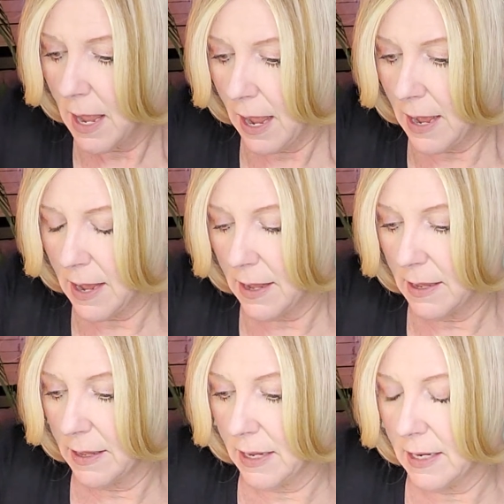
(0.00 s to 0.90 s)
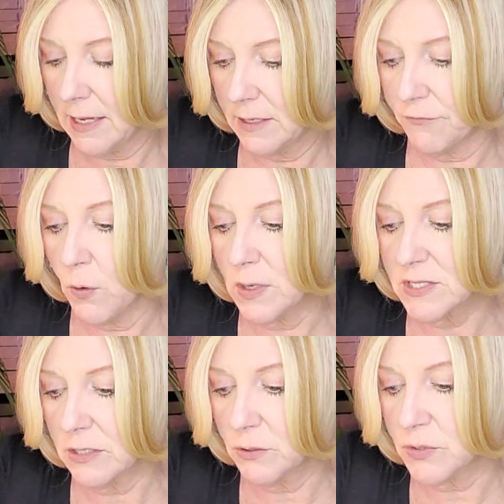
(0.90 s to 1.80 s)
Uh, and
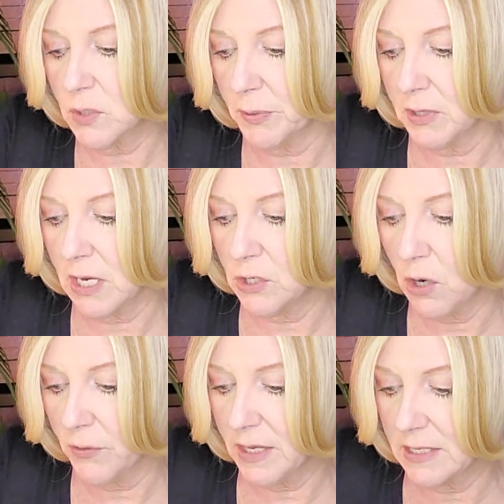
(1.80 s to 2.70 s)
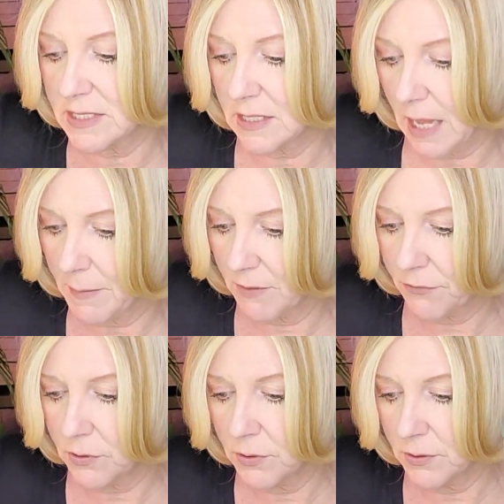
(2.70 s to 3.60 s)
focus on your stability and know that it's coming
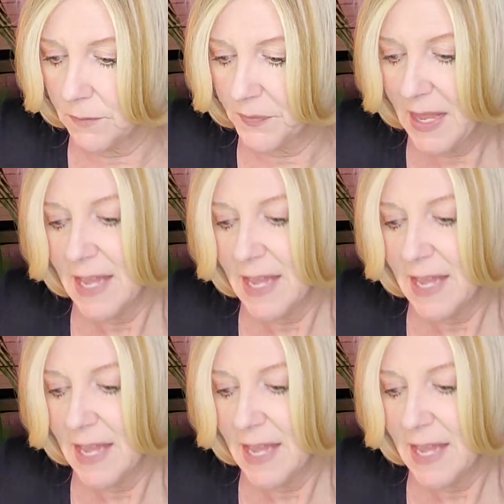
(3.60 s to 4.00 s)
for you.